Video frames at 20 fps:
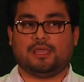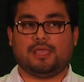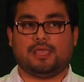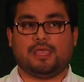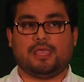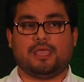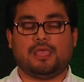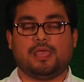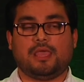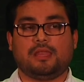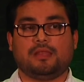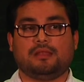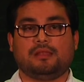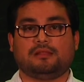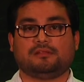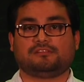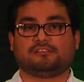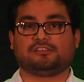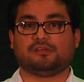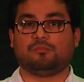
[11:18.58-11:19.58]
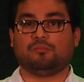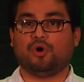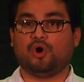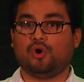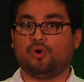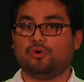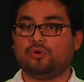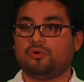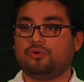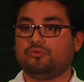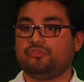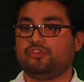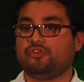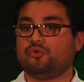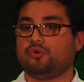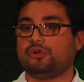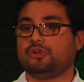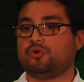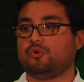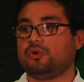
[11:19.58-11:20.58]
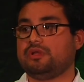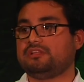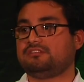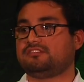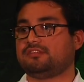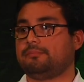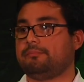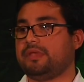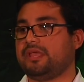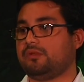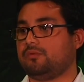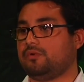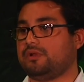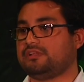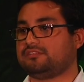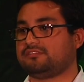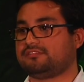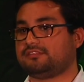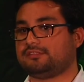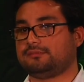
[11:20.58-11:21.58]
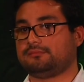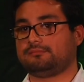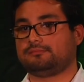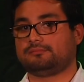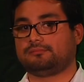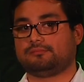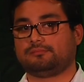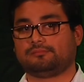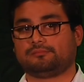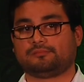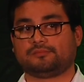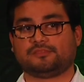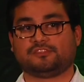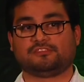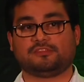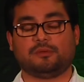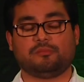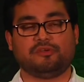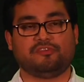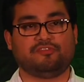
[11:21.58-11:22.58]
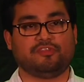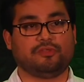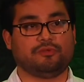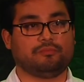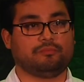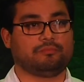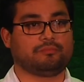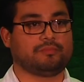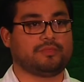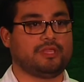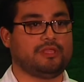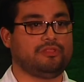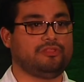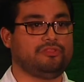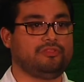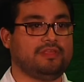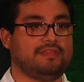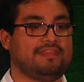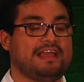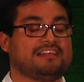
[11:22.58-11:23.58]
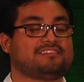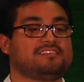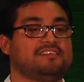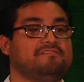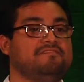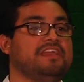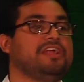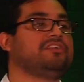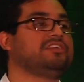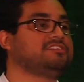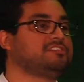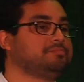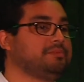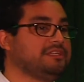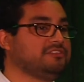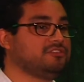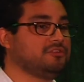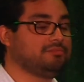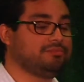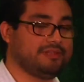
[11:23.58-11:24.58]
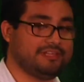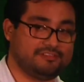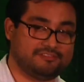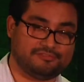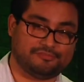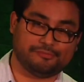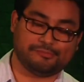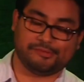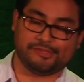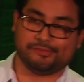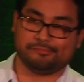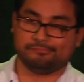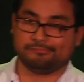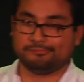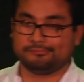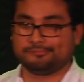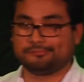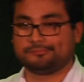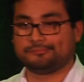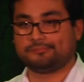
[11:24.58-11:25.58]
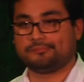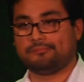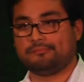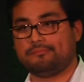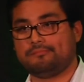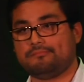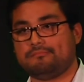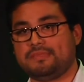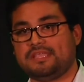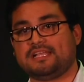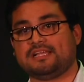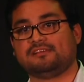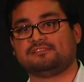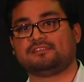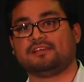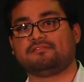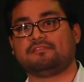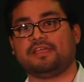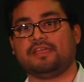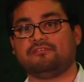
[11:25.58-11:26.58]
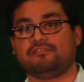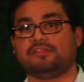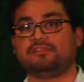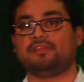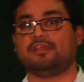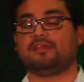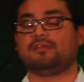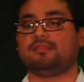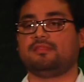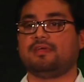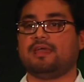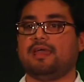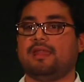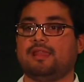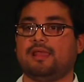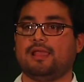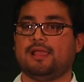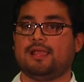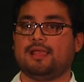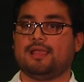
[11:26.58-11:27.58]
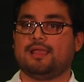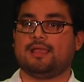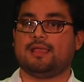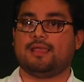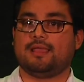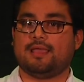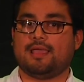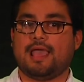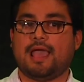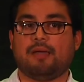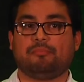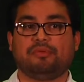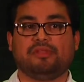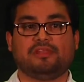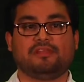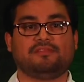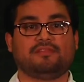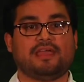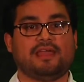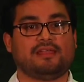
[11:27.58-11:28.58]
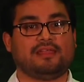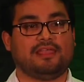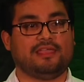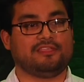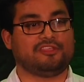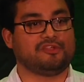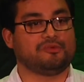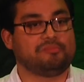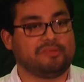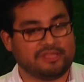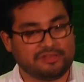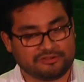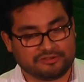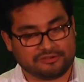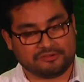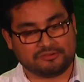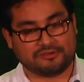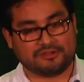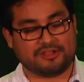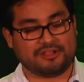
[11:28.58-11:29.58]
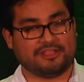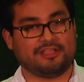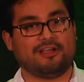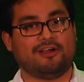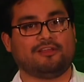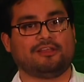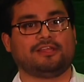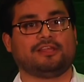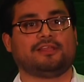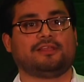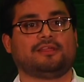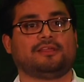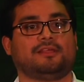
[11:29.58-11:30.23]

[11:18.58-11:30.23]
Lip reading: And tomorrow you are going to Midwest, some of you. And that's a very special place for me because of everything that happened in that incubator, I call it.